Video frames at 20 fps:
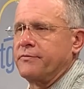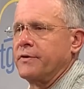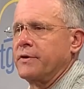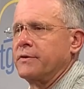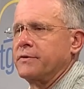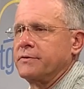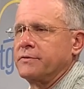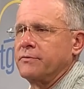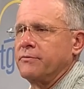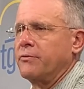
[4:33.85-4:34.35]

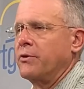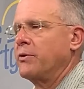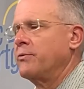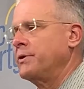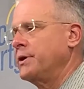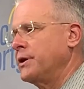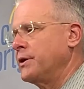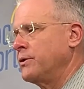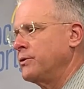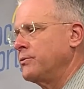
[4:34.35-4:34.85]
first
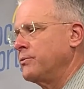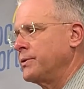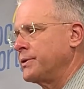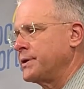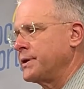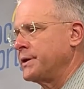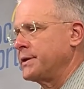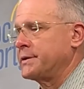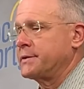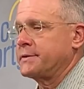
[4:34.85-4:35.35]
rodeo with
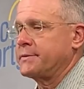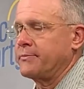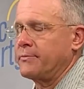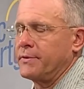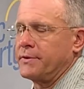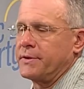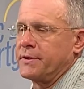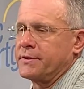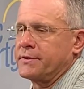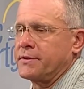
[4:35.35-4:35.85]
us
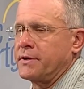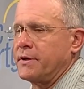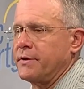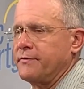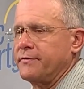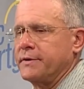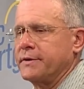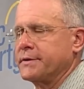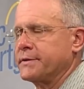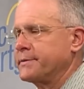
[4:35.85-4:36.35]
with this
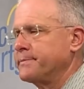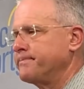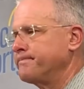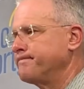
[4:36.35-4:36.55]
offense.